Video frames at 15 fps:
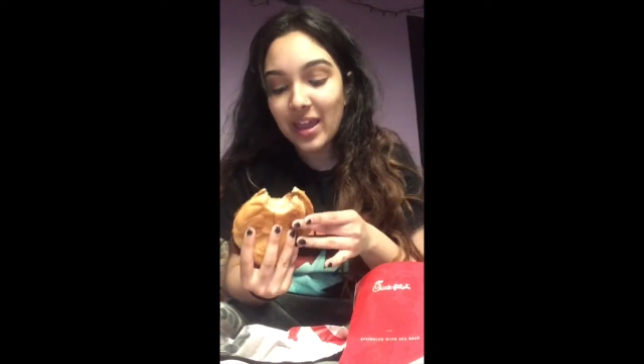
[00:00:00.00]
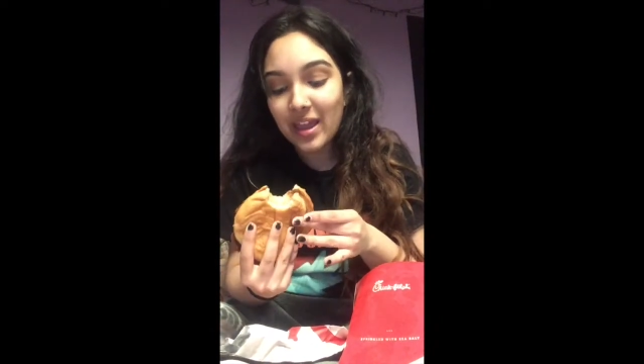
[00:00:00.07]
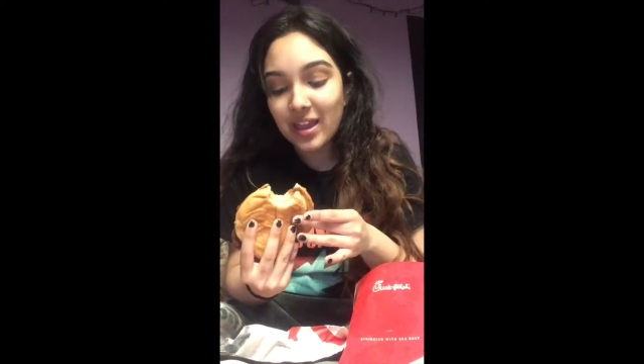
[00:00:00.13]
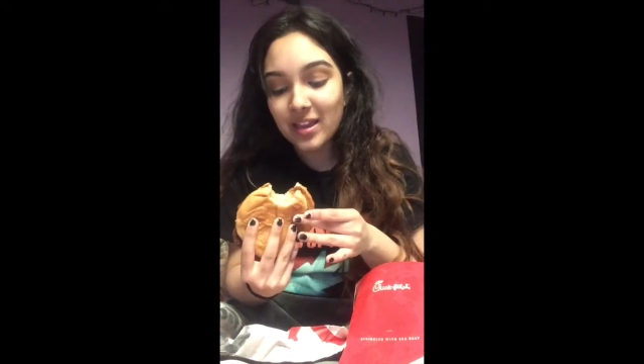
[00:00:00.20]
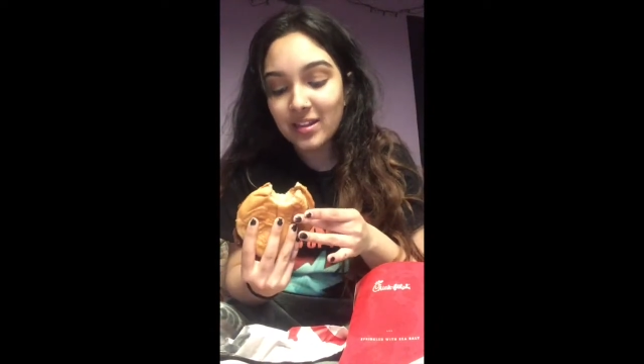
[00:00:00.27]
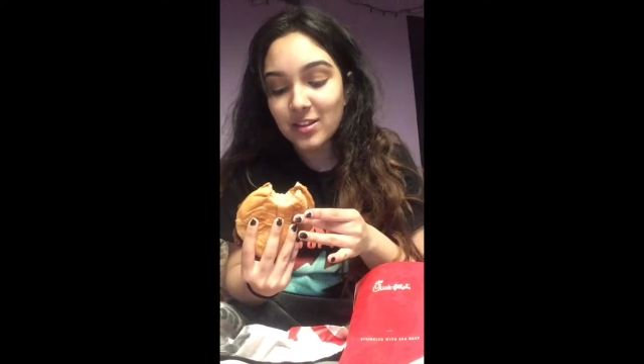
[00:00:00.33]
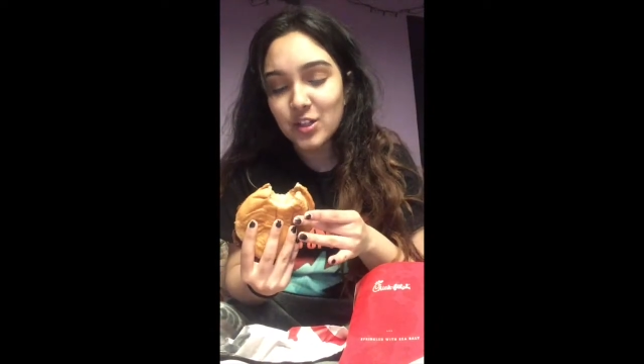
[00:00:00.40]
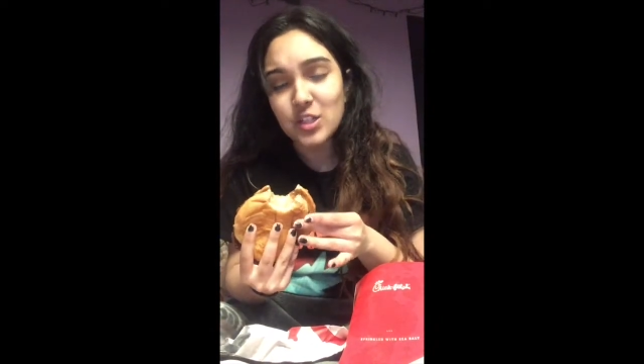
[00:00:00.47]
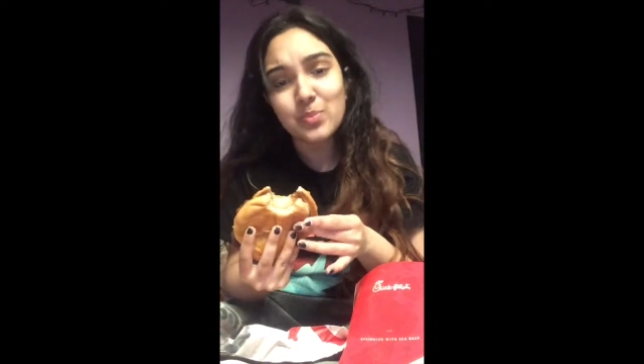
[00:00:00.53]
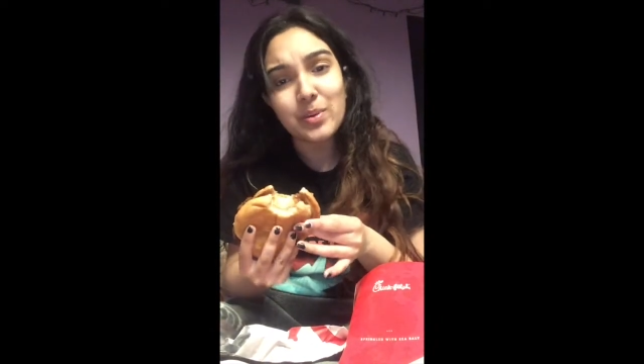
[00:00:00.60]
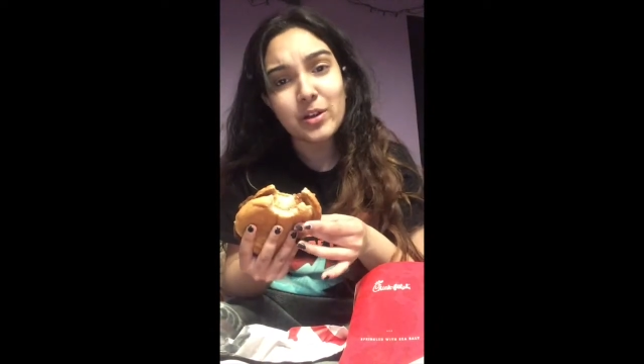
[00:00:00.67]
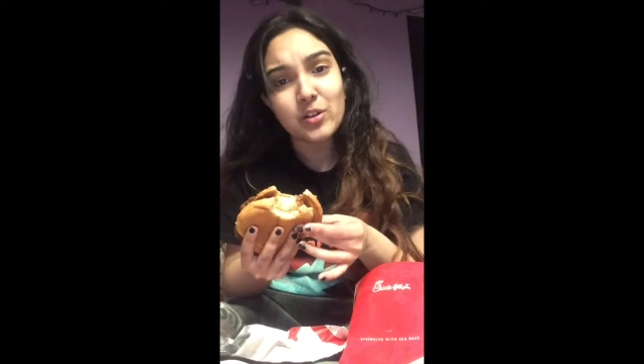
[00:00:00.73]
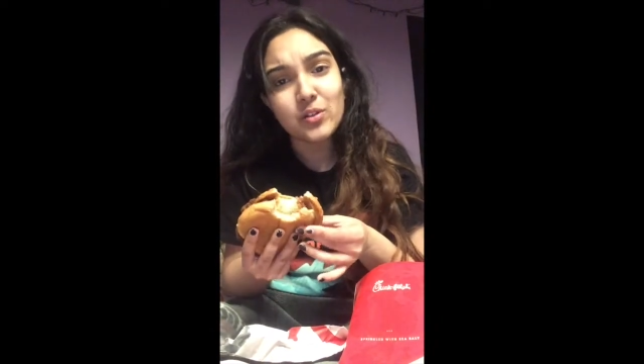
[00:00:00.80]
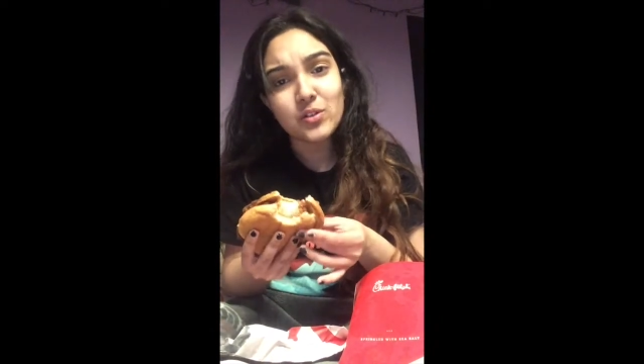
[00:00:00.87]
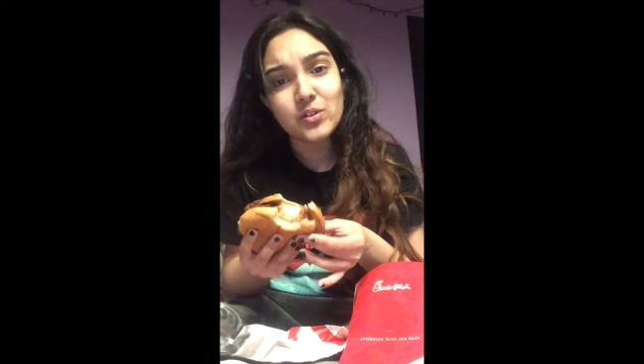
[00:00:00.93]
And there's
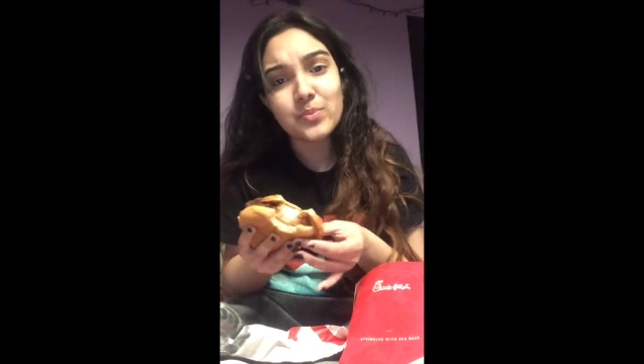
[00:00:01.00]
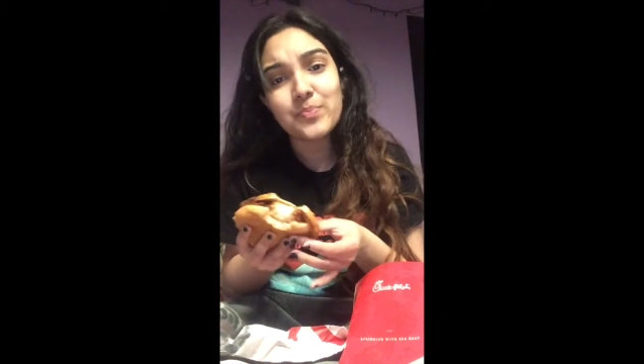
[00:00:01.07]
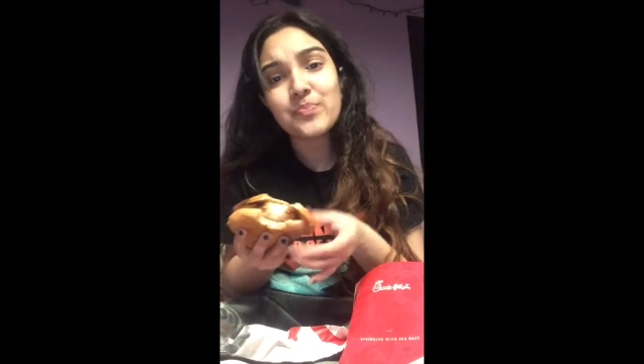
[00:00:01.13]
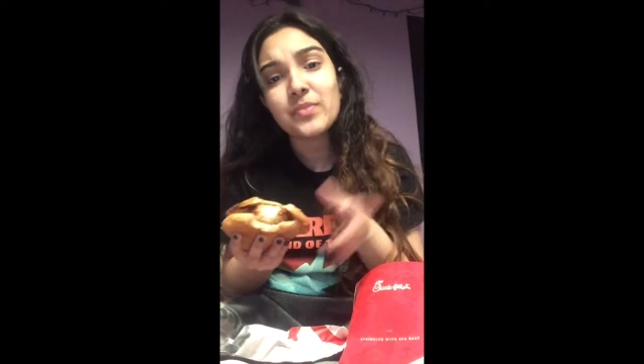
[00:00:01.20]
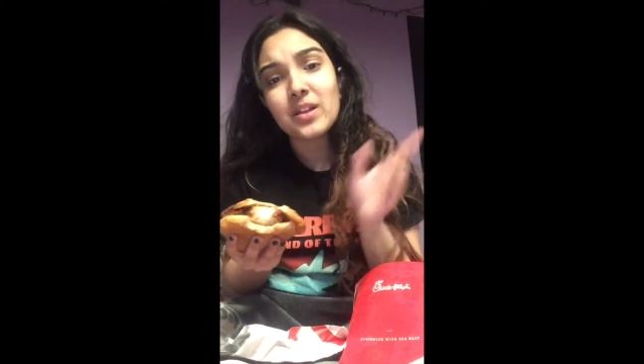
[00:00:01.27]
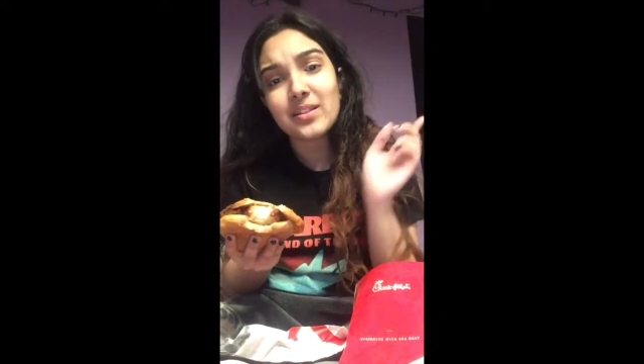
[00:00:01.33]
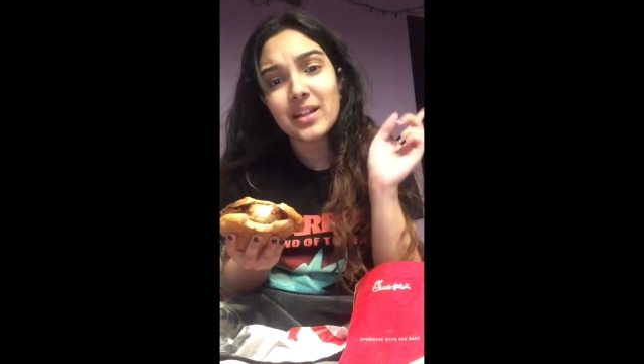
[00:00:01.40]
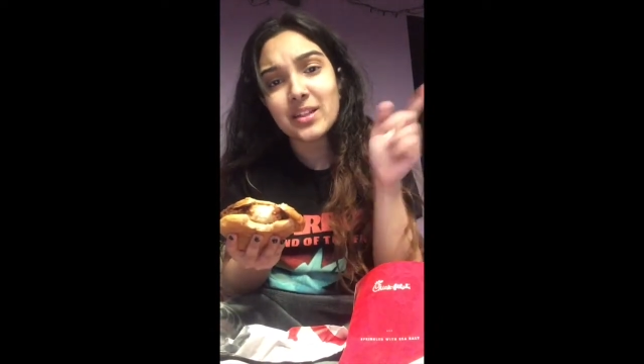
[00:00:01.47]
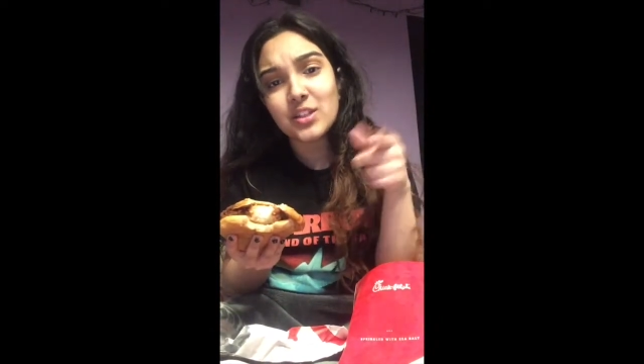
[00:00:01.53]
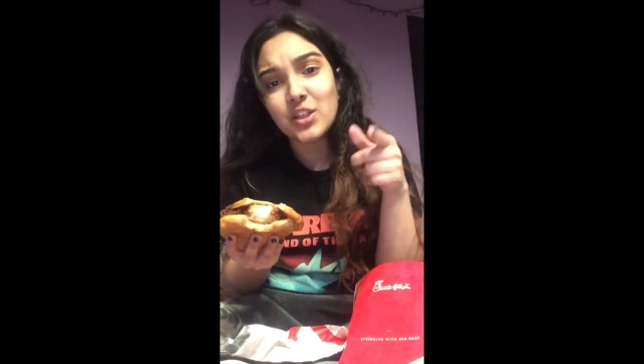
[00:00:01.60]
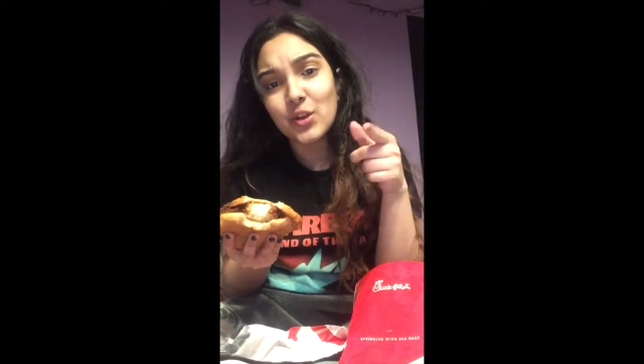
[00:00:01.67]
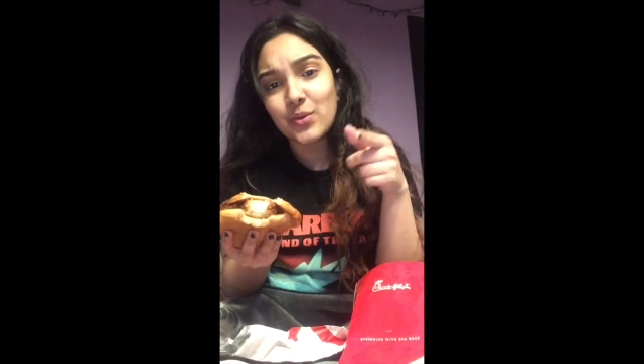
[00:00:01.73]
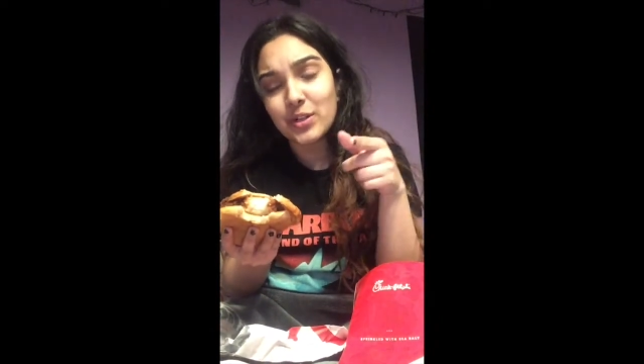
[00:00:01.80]
pickles. That's the